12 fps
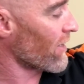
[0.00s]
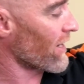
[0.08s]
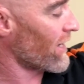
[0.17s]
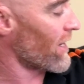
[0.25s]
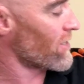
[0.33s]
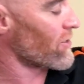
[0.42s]

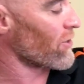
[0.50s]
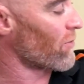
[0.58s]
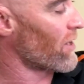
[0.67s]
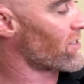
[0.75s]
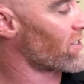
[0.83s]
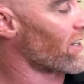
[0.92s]
Okay, so you
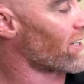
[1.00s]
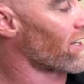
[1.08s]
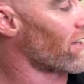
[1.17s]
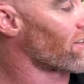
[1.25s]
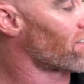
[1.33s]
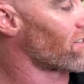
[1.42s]
won't see it
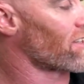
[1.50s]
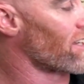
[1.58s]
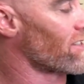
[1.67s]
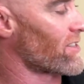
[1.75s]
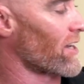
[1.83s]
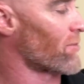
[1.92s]
here. This is the
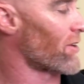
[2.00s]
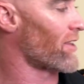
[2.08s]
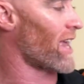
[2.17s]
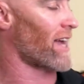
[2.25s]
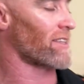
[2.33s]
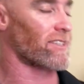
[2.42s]
inside, but on
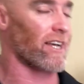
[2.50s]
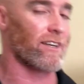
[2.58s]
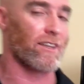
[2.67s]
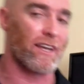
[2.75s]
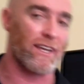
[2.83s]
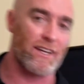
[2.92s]
the outside
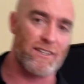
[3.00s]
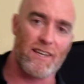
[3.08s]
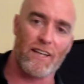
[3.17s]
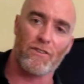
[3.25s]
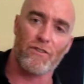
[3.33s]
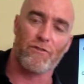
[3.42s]
of the leg, it
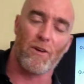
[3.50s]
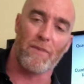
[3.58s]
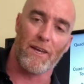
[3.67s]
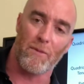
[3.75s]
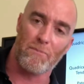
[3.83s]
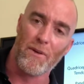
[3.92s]
attaches from
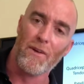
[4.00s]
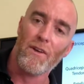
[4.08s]
the hip